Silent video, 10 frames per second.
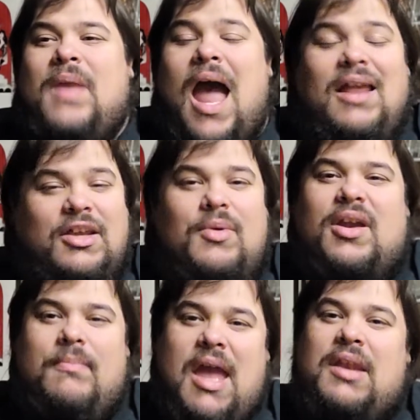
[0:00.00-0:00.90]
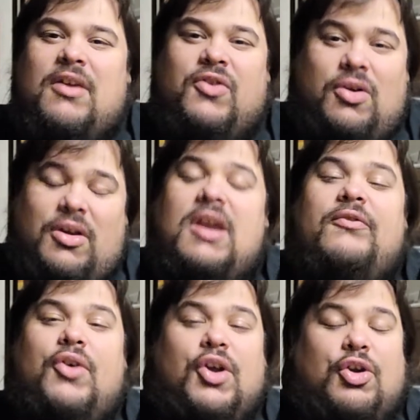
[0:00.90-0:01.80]
highly recommend if you're
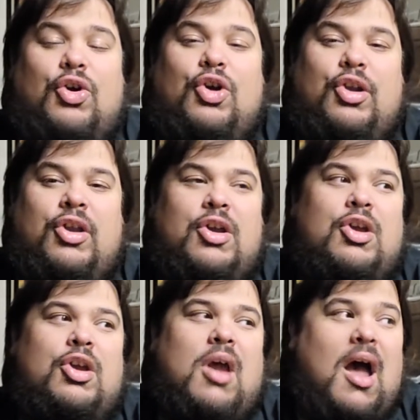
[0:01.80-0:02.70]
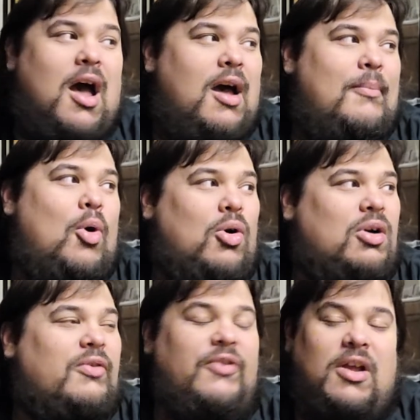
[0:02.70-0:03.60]
looking for a good um,
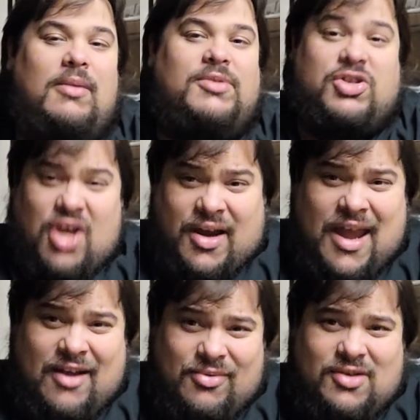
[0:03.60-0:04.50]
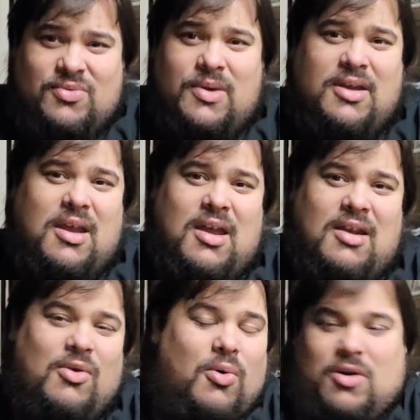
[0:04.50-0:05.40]
horror film to check out this
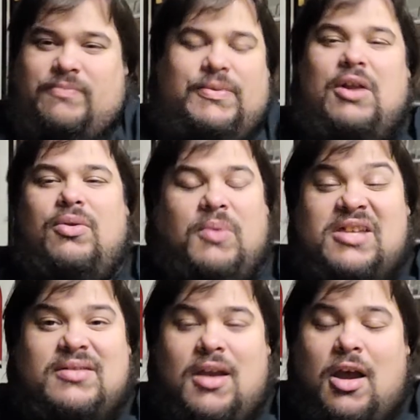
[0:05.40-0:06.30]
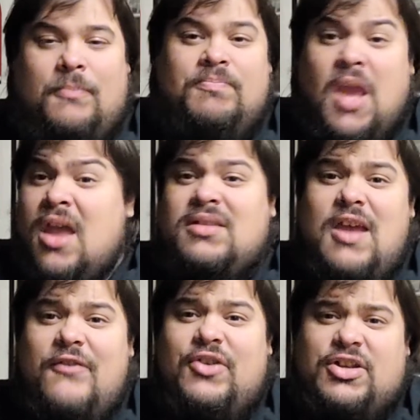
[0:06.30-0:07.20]
weekend or you know in the weeks to come.
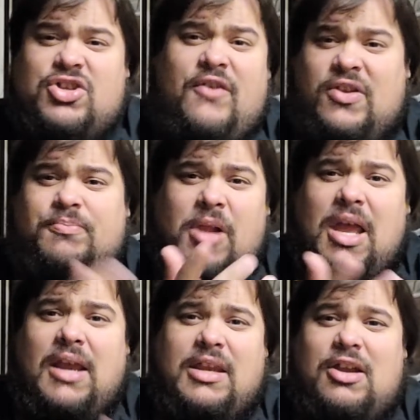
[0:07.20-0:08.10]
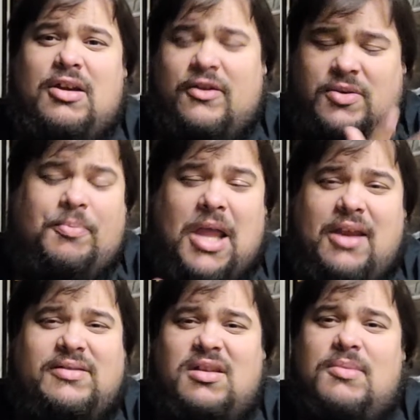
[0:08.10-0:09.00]
Definitely, if it's playing near, it's playing
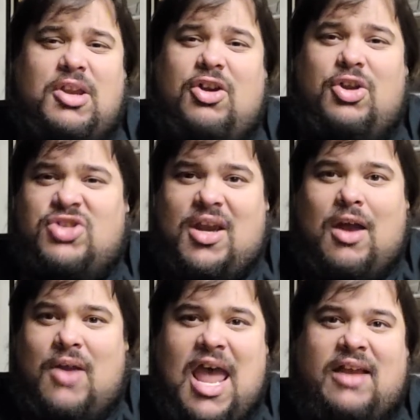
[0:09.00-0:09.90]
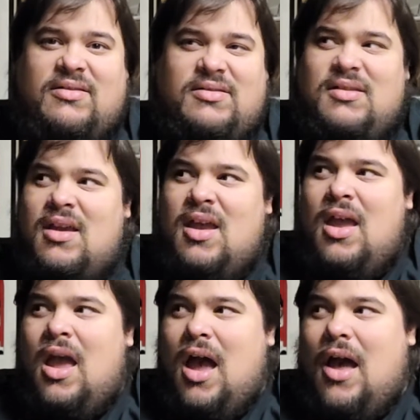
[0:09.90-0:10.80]
in a cinema near you. Check out X.
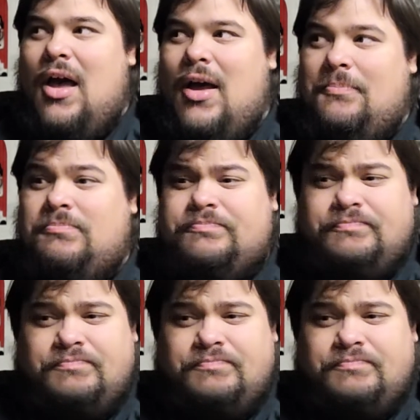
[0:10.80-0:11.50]
Um,